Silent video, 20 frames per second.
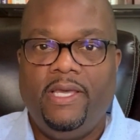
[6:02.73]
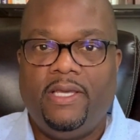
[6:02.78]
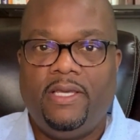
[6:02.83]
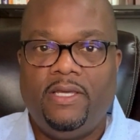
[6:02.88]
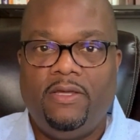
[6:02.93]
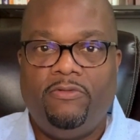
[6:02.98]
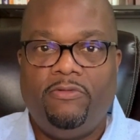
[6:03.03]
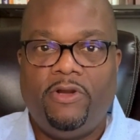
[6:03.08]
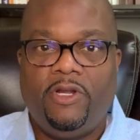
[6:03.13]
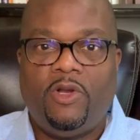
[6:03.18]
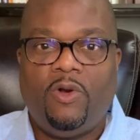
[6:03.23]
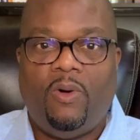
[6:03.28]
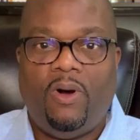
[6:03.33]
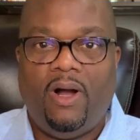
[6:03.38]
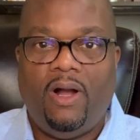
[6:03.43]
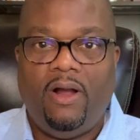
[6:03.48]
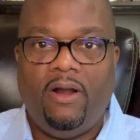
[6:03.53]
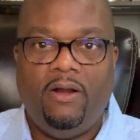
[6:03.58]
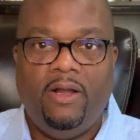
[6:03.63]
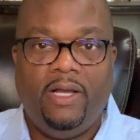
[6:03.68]
could
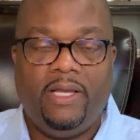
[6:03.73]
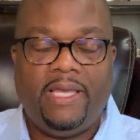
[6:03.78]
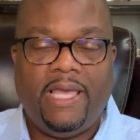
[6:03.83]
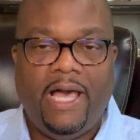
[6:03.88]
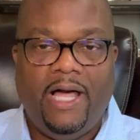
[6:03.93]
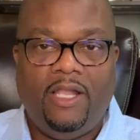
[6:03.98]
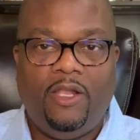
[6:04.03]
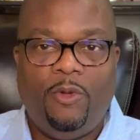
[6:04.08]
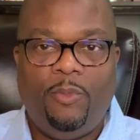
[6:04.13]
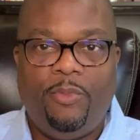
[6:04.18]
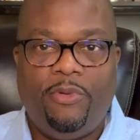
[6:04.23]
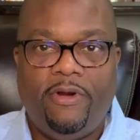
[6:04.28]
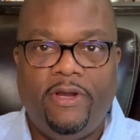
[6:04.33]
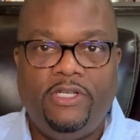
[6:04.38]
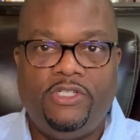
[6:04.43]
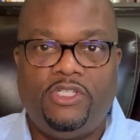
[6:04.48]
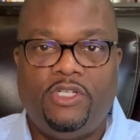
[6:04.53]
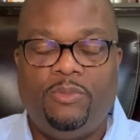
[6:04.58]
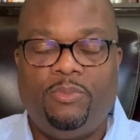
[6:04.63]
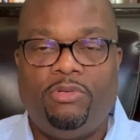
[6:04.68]
require a
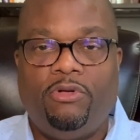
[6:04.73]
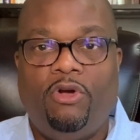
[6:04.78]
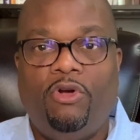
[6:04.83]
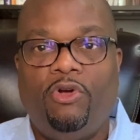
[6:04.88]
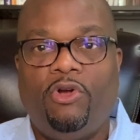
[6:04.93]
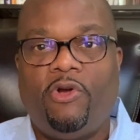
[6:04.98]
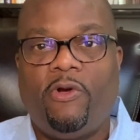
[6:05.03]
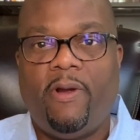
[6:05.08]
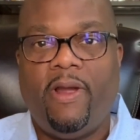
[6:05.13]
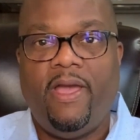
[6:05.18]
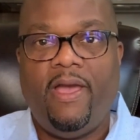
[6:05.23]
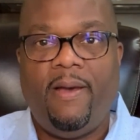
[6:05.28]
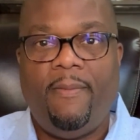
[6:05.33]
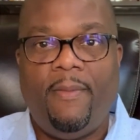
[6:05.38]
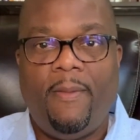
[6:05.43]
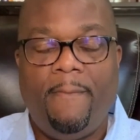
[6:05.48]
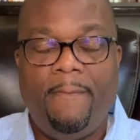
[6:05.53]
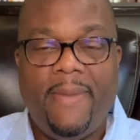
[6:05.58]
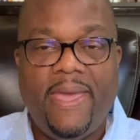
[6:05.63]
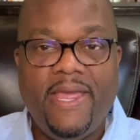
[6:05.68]
calibration
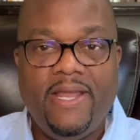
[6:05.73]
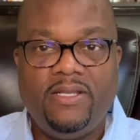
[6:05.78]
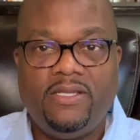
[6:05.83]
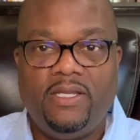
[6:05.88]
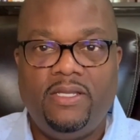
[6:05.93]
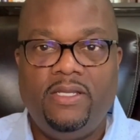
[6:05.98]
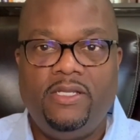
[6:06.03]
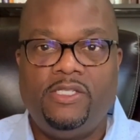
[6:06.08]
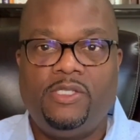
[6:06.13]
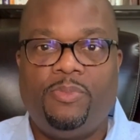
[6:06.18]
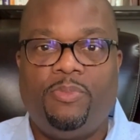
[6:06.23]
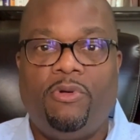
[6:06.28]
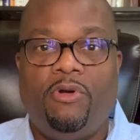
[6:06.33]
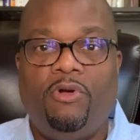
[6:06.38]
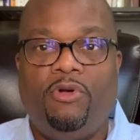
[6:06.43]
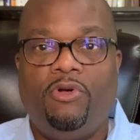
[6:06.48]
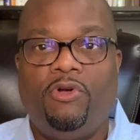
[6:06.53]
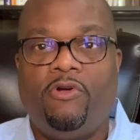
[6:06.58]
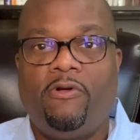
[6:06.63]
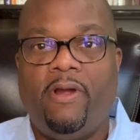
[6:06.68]
program, maintenance
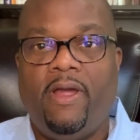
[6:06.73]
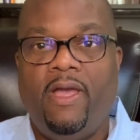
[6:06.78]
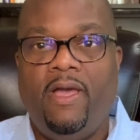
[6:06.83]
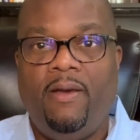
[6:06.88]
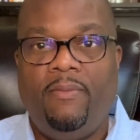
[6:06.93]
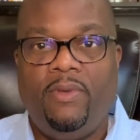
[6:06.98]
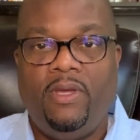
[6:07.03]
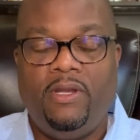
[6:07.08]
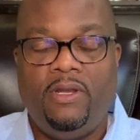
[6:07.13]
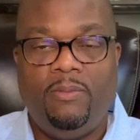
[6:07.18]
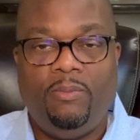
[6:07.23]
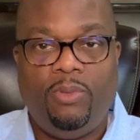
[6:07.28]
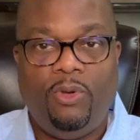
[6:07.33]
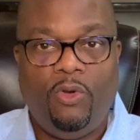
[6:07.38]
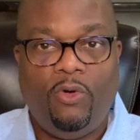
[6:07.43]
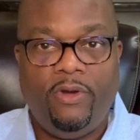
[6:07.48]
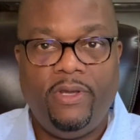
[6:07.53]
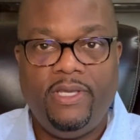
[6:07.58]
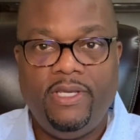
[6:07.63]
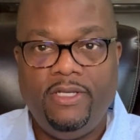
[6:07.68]
program, an
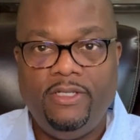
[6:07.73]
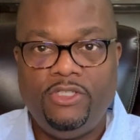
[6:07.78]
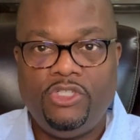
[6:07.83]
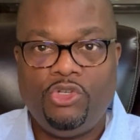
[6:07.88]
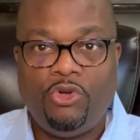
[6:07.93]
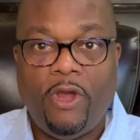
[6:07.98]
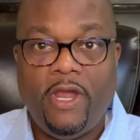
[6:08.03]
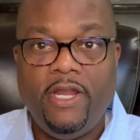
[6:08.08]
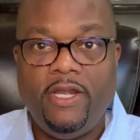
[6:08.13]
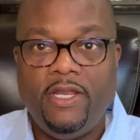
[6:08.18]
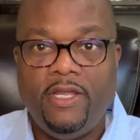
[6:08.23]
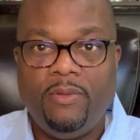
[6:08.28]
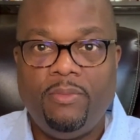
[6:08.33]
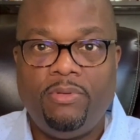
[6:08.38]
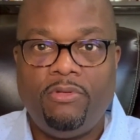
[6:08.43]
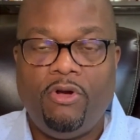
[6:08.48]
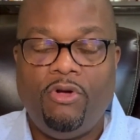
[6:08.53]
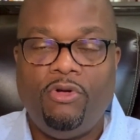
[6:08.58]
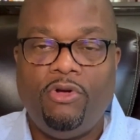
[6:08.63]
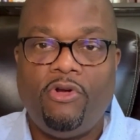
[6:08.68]
employee training
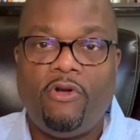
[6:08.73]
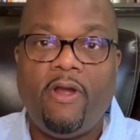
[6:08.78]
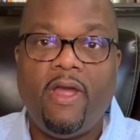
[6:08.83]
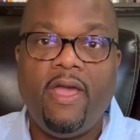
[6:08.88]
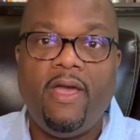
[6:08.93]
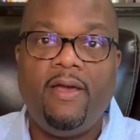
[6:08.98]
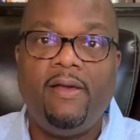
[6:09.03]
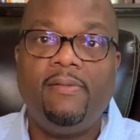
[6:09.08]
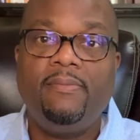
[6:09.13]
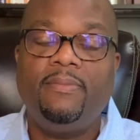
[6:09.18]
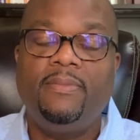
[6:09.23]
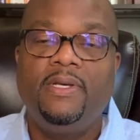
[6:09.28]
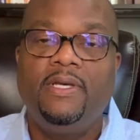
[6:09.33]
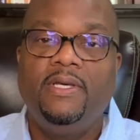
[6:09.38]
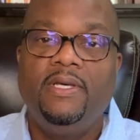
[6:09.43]
program.